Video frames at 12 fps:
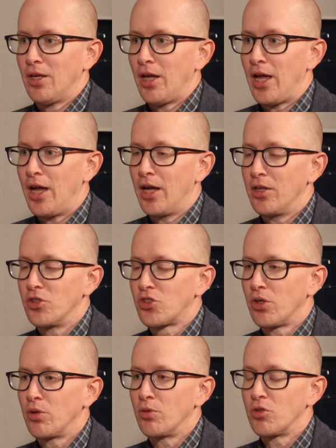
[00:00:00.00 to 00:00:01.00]
And
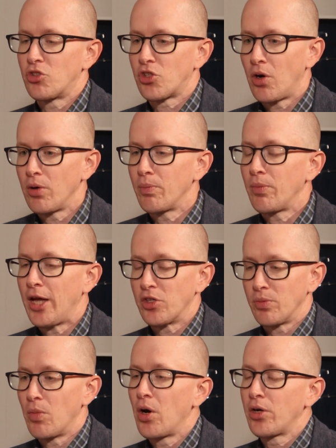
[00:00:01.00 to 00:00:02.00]
so start as
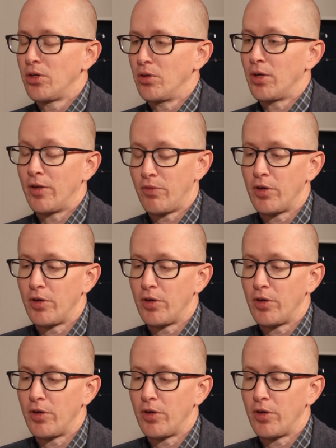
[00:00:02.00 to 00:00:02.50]
a marketer.